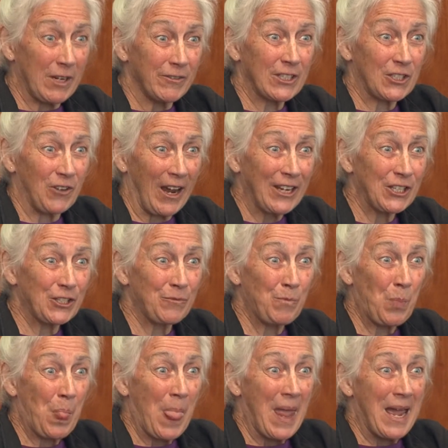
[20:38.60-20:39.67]
of a stretch,
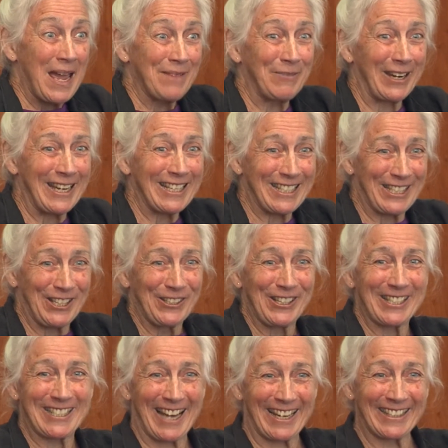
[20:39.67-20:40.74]
but it's the
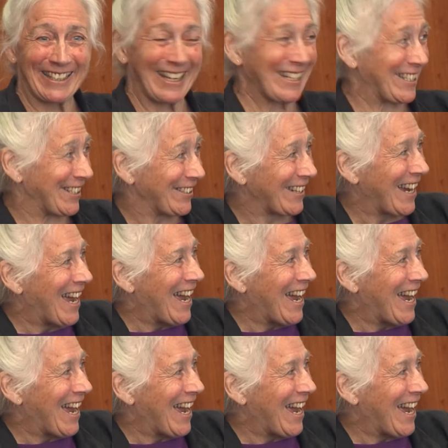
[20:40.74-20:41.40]
earliest I can get to.